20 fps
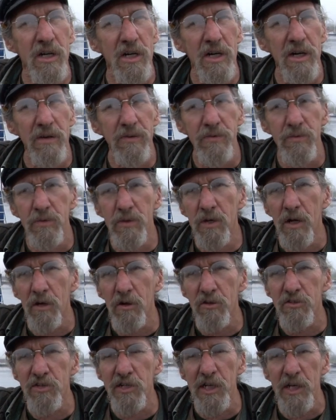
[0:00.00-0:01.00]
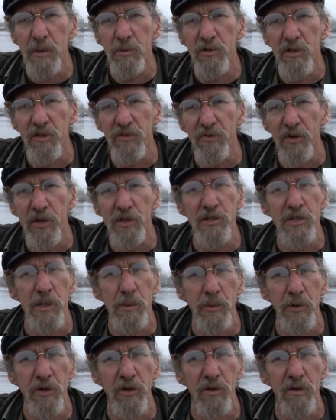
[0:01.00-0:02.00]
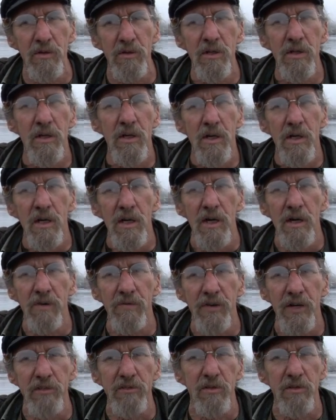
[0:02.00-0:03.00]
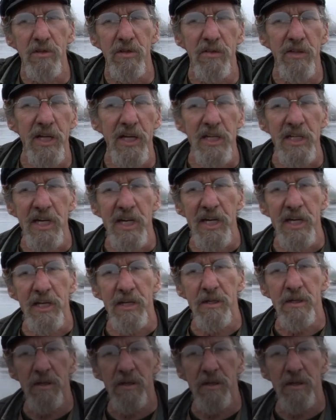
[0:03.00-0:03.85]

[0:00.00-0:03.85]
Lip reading: Color schemes is very typical of vessels of that day.